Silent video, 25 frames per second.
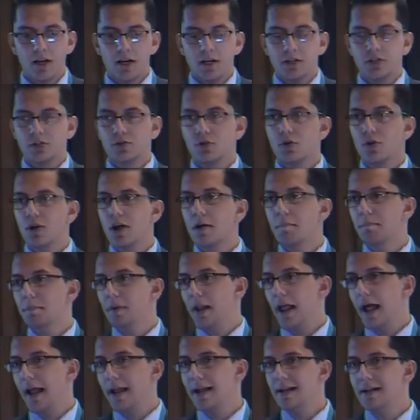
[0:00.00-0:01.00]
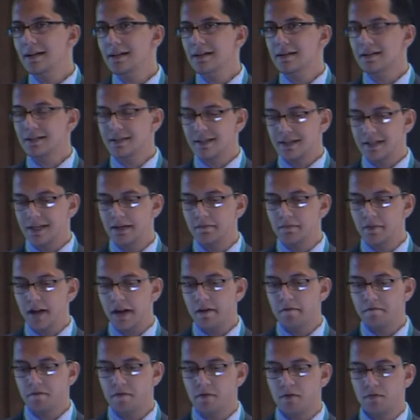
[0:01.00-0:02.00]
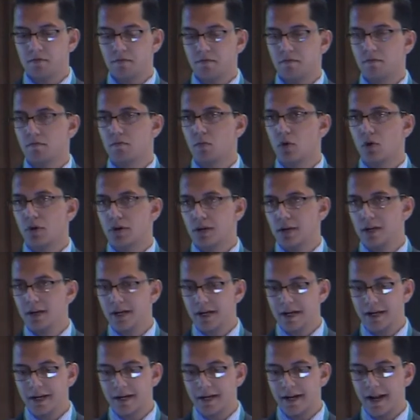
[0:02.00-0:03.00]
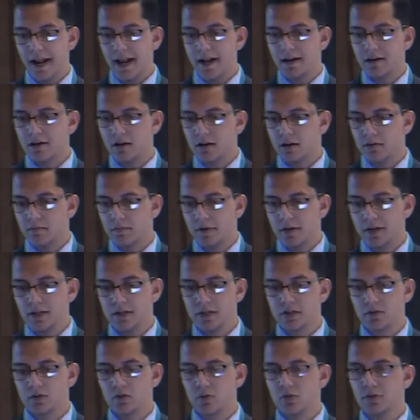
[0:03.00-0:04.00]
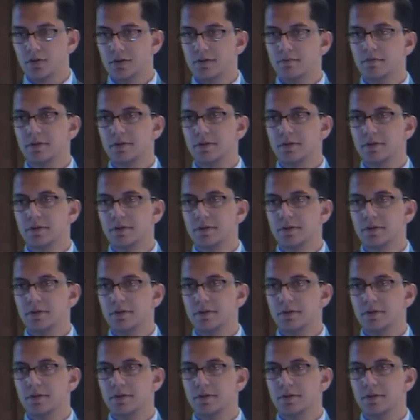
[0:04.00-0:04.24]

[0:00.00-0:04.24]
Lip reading: So applying the same type of model in 10 urban schools,